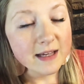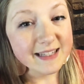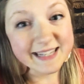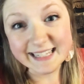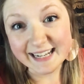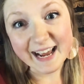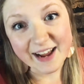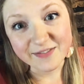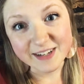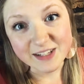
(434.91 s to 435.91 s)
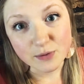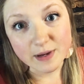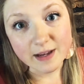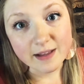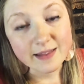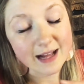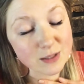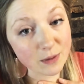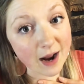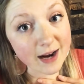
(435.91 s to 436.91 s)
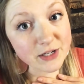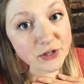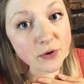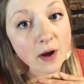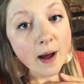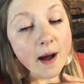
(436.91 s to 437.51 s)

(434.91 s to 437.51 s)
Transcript: 6.5 days a week. That's what I do.